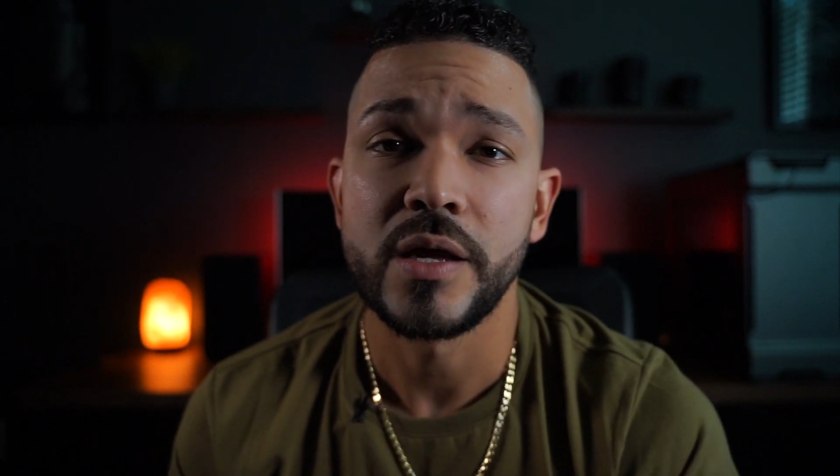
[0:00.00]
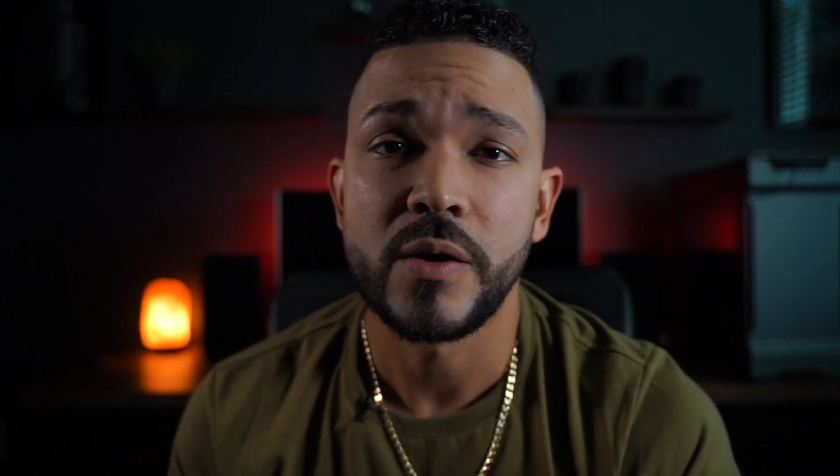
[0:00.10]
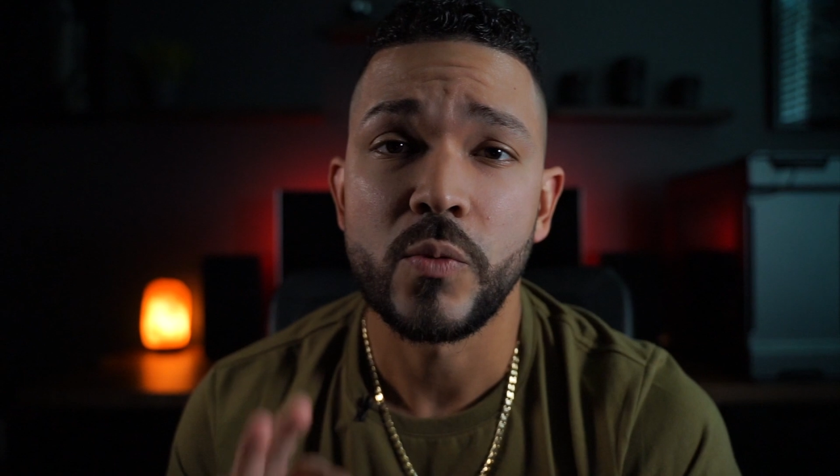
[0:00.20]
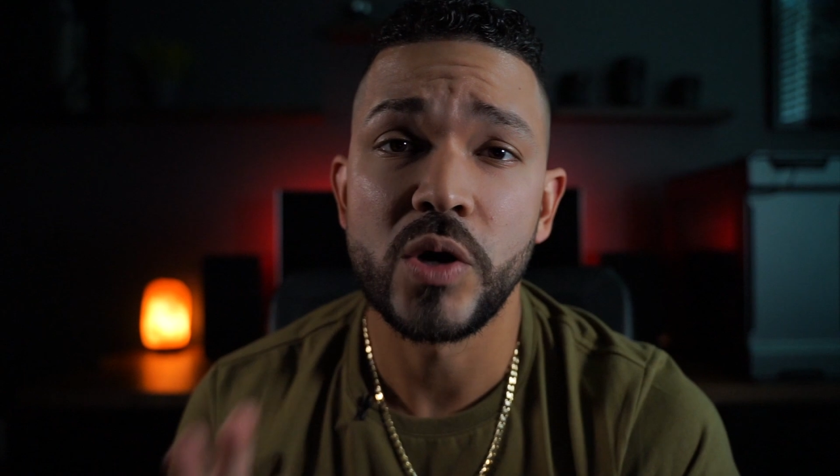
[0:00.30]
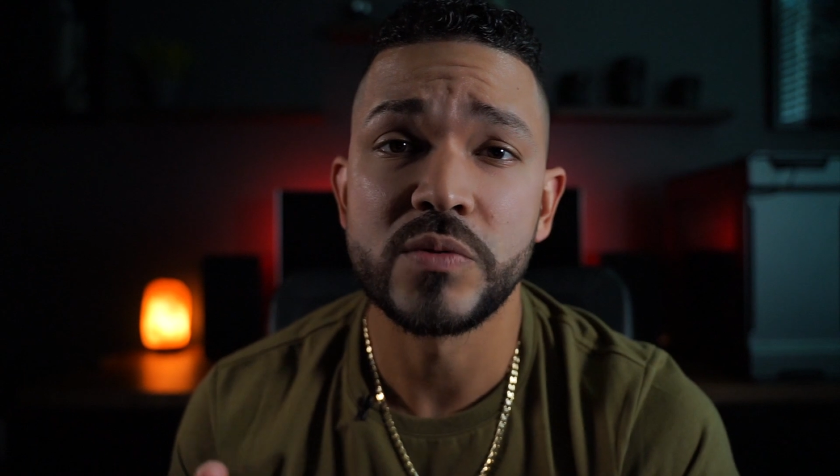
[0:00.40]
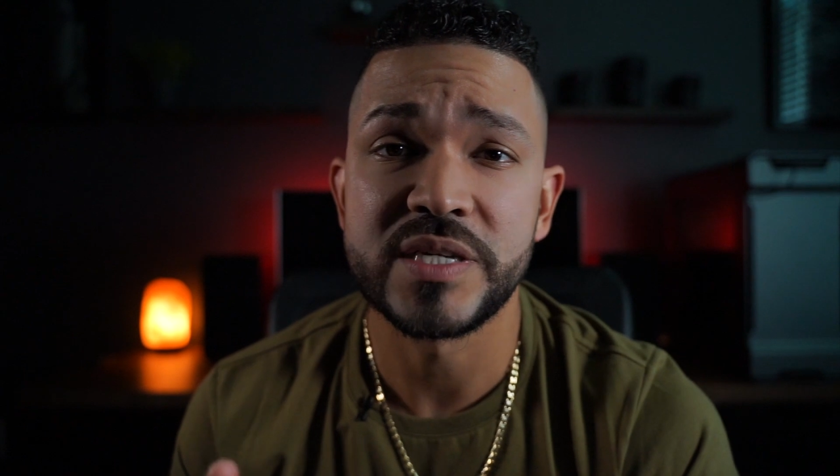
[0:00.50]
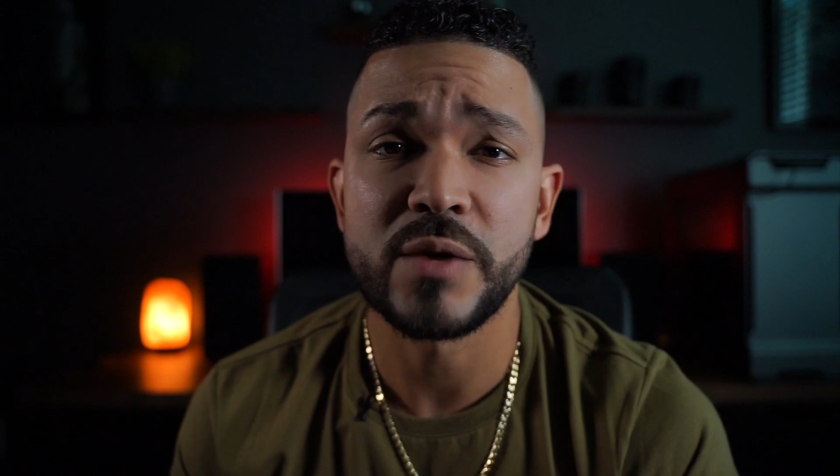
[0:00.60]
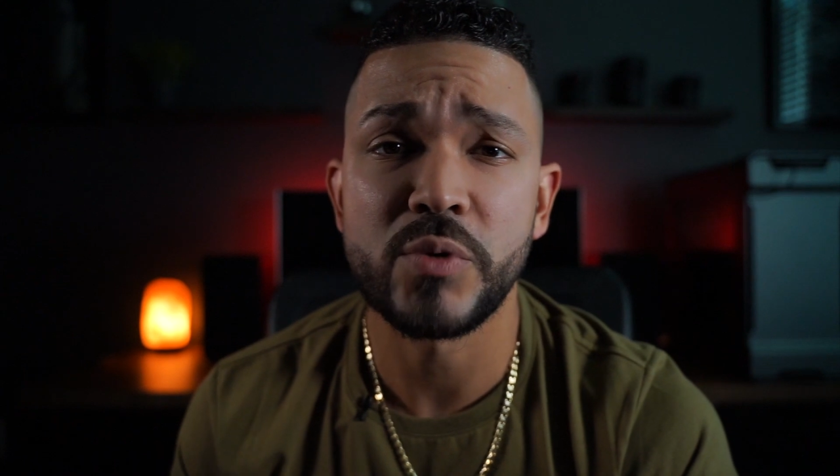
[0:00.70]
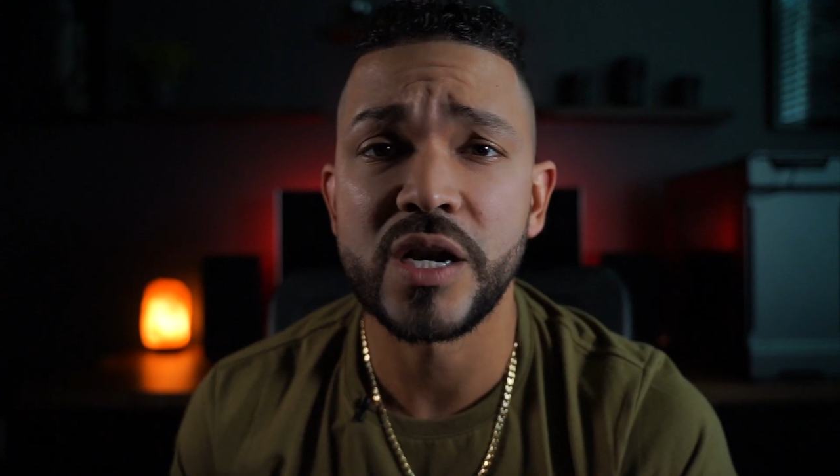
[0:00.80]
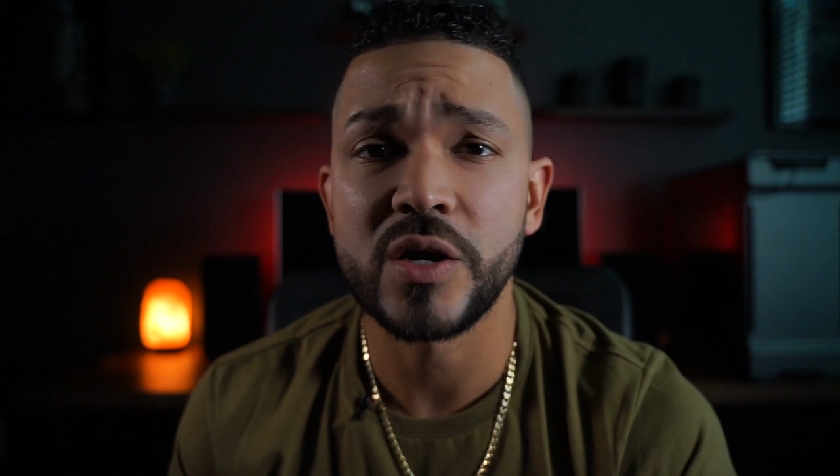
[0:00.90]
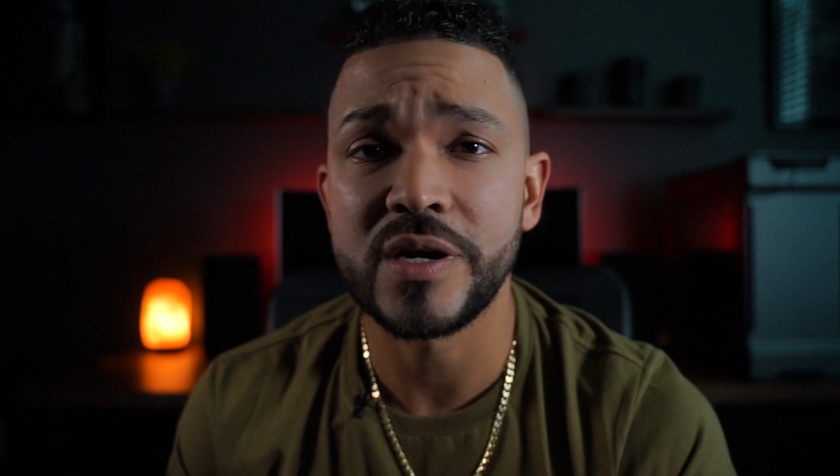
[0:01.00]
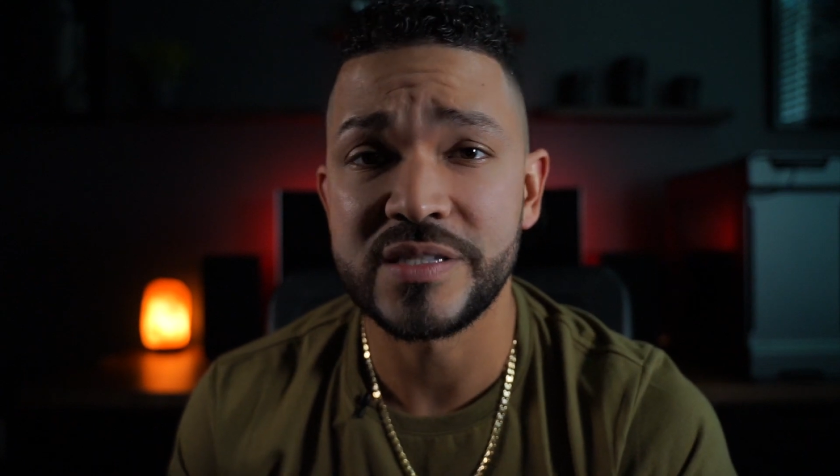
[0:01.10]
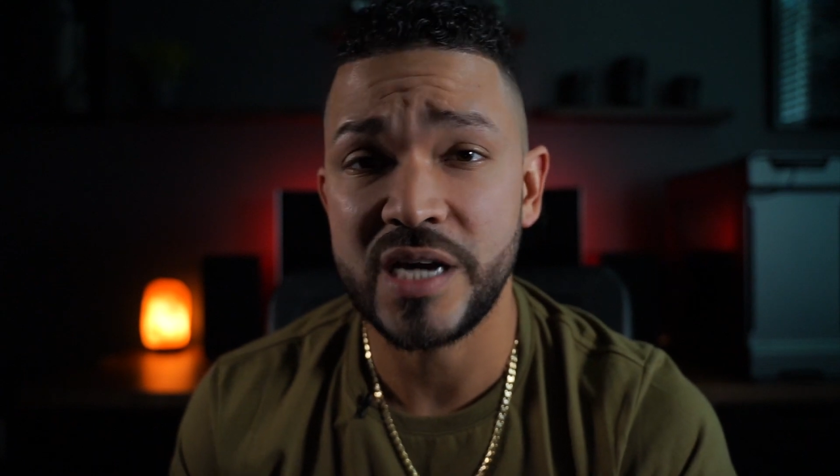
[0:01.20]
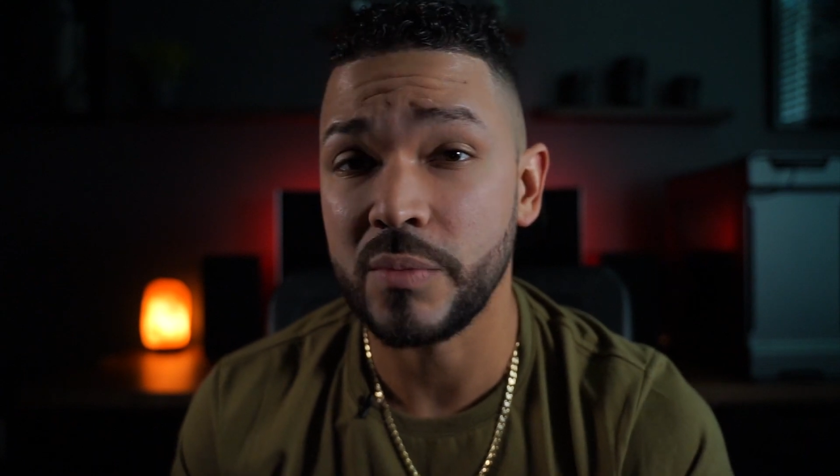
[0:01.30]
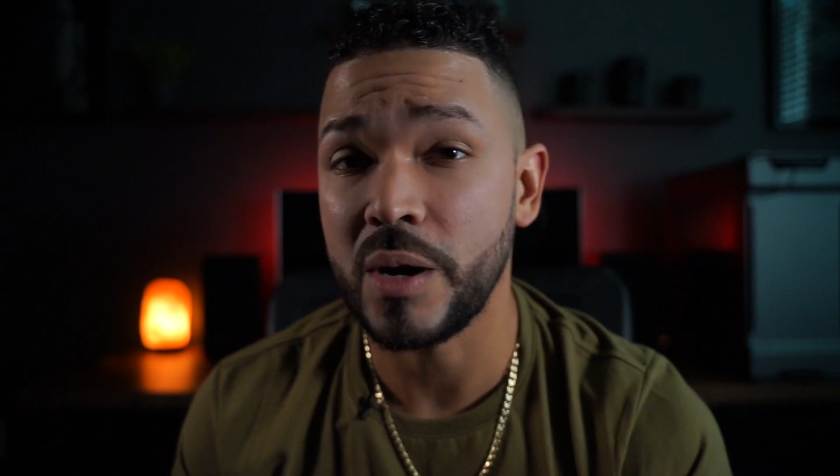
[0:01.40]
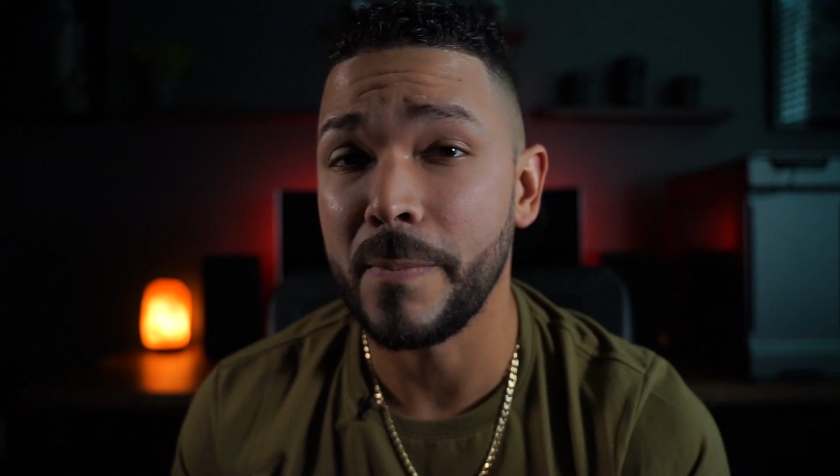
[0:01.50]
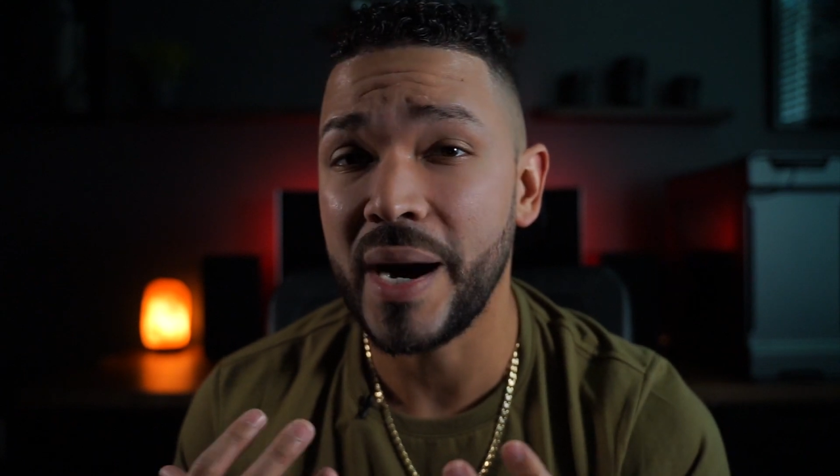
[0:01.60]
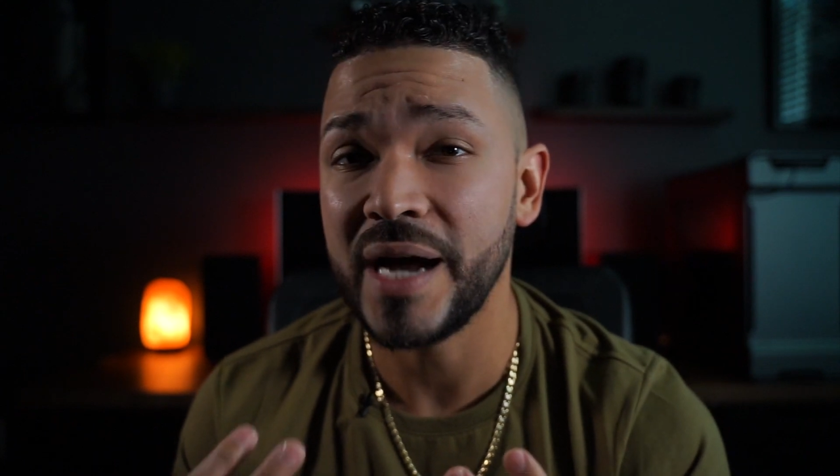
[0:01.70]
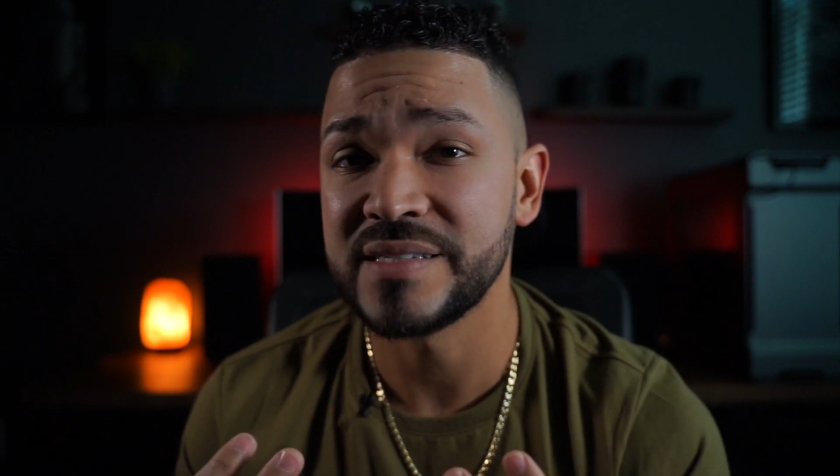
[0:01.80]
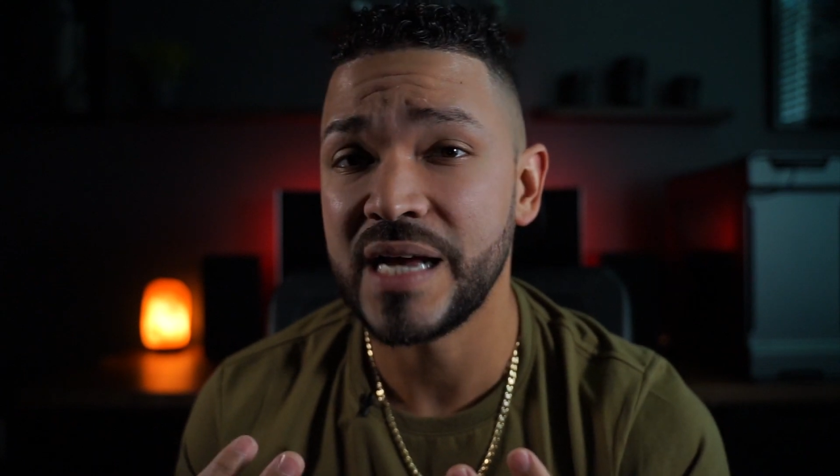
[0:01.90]
Well, today we're gonna go ahead and talk about my
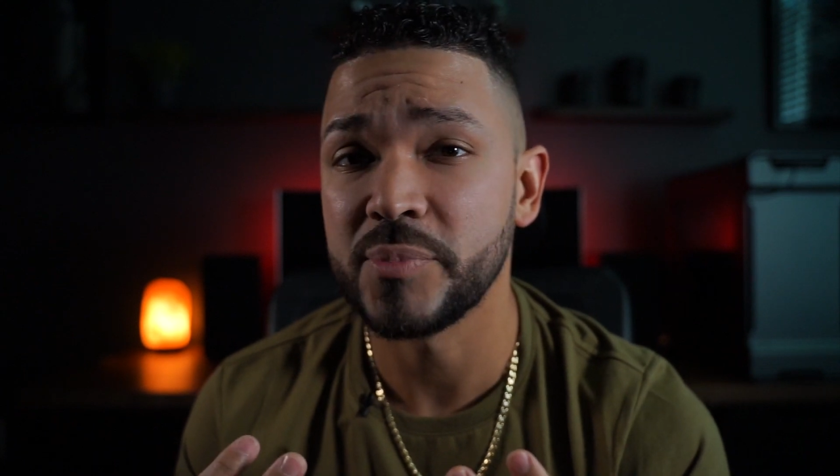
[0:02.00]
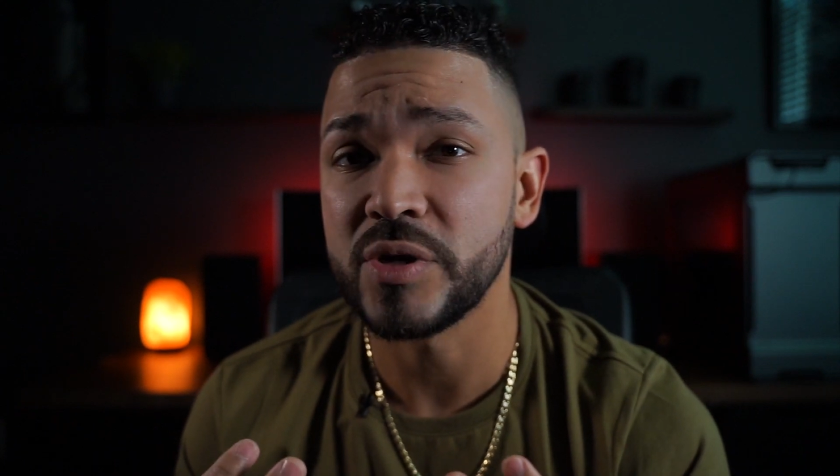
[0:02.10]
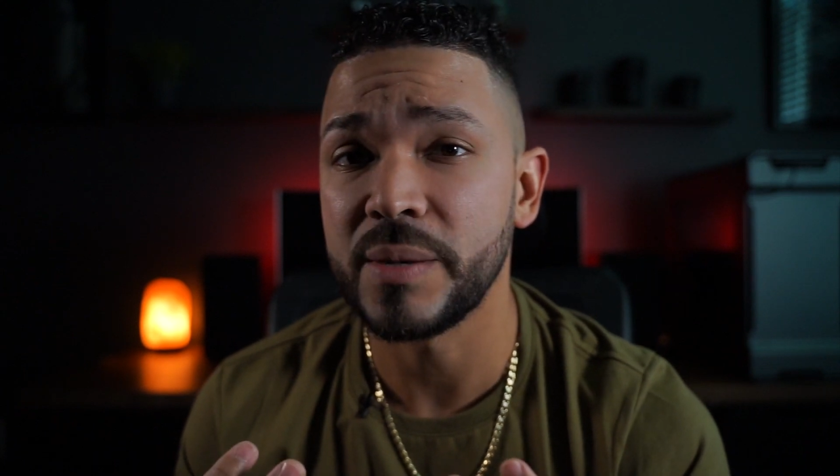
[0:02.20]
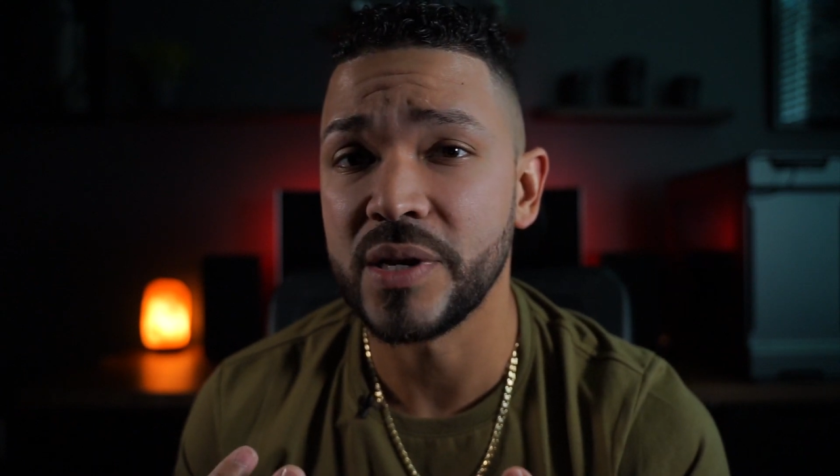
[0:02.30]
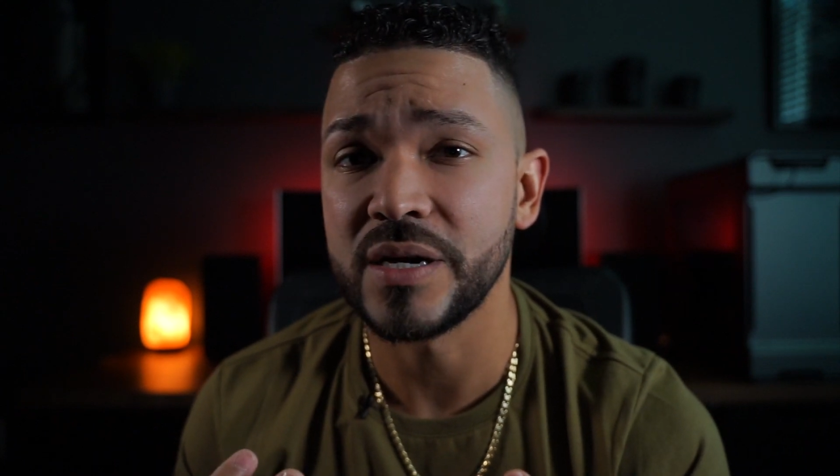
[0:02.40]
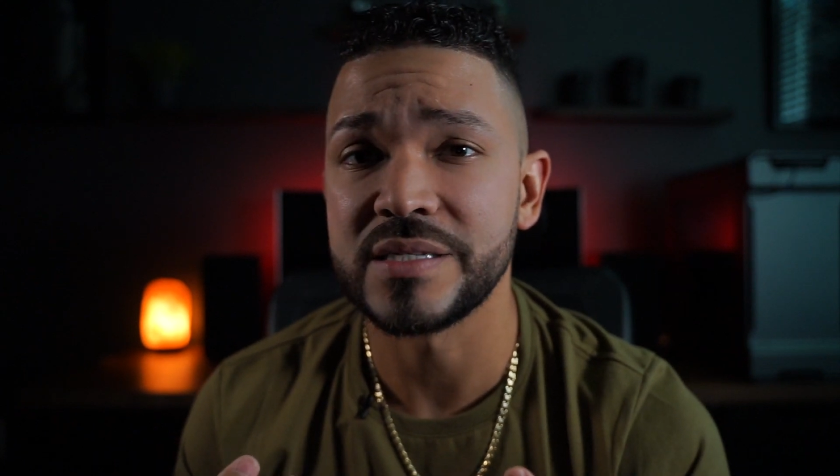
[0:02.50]
top 3 plugins